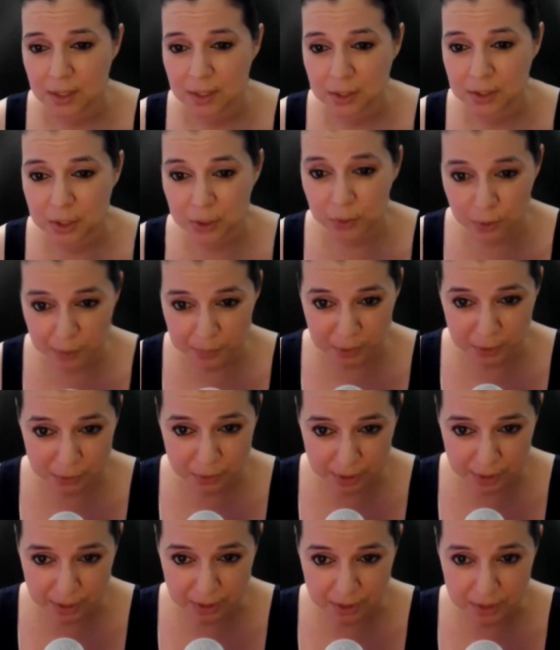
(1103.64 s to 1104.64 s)
Cue up the
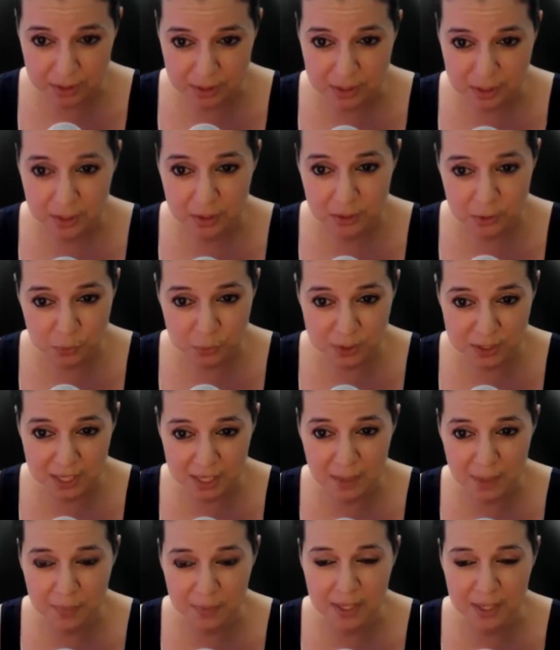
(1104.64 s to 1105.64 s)
crickets. Here's what's
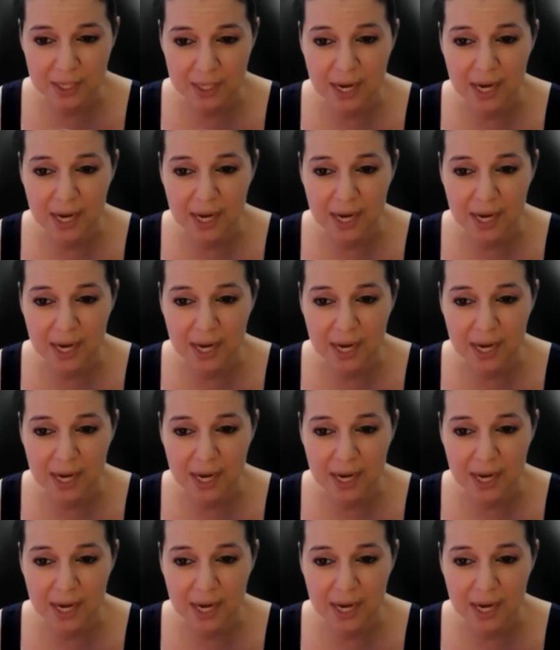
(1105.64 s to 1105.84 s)
happening.